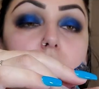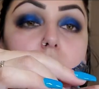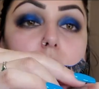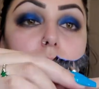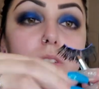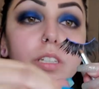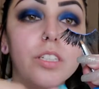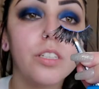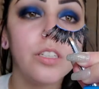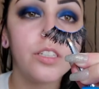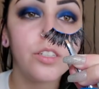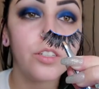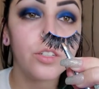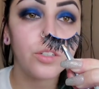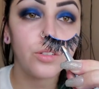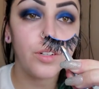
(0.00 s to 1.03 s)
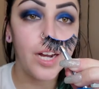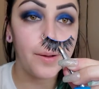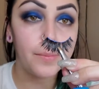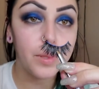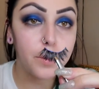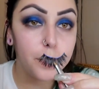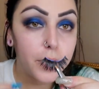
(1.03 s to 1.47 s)
tweezers,
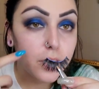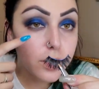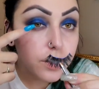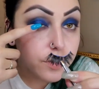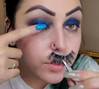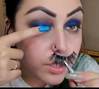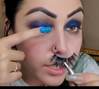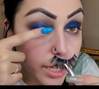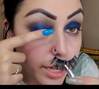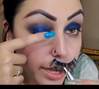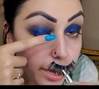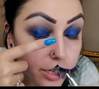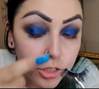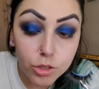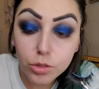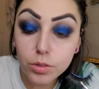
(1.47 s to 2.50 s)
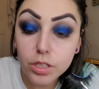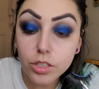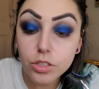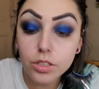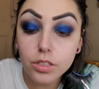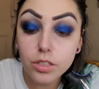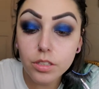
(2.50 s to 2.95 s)
grab the middle of the lash, make
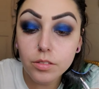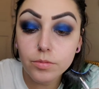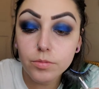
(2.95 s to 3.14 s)
sure you,